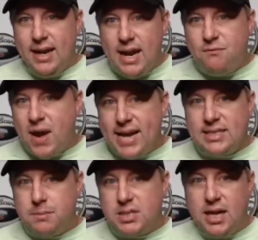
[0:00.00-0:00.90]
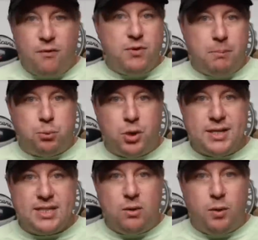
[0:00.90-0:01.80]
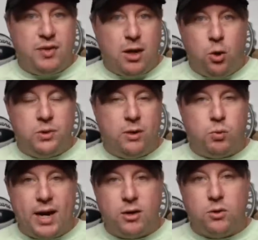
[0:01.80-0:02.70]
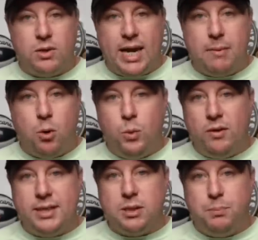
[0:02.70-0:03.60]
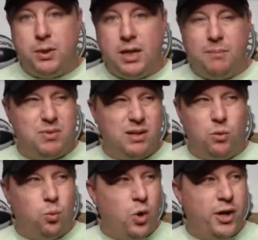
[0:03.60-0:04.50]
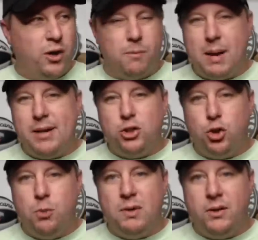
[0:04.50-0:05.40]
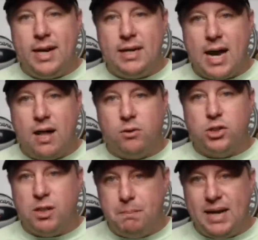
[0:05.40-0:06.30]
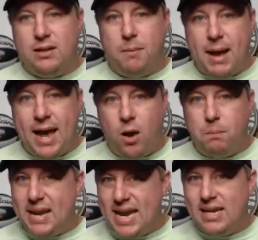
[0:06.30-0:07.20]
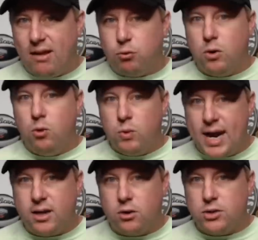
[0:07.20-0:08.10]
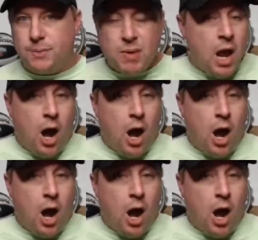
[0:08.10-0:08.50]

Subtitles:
He finds himself in prison with the only record label willing to put up the $1 or maybe $2 million to bail him out, being Death Row Records.